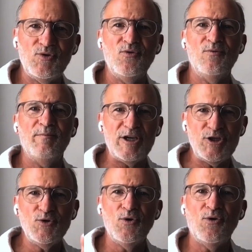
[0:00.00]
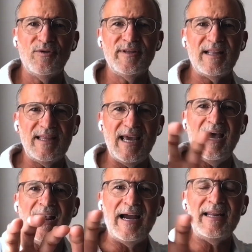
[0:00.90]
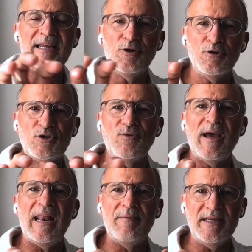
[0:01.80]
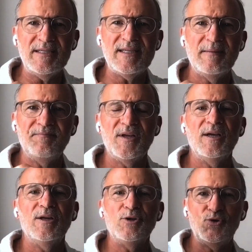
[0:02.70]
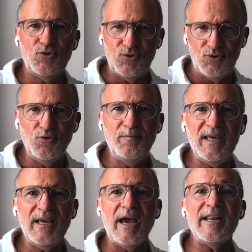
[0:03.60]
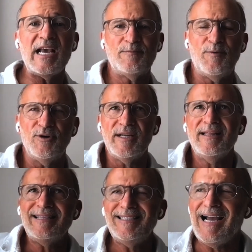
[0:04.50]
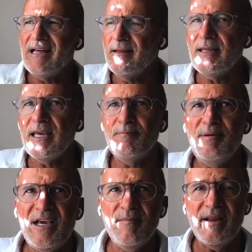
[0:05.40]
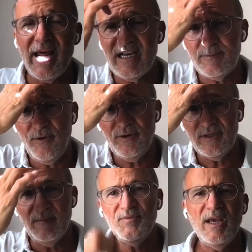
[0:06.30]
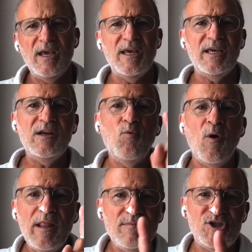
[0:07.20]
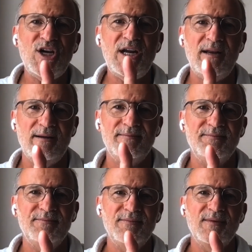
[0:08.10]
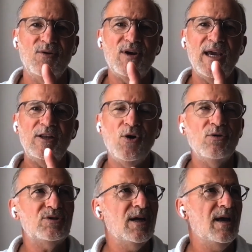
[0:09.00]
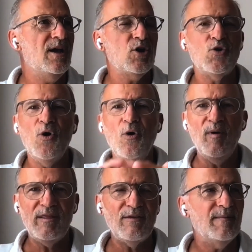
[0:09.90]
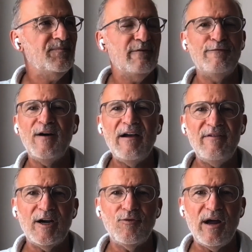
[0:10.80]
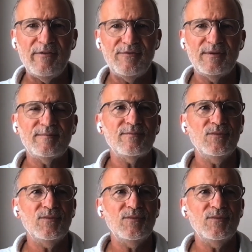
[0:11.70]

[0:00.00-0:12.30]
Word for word: to make sure that they're aligning those two elements to be mm-hmm. an expert. And that's the other thing. Become an expert in one machine. Okay. Don't go with five aircraft.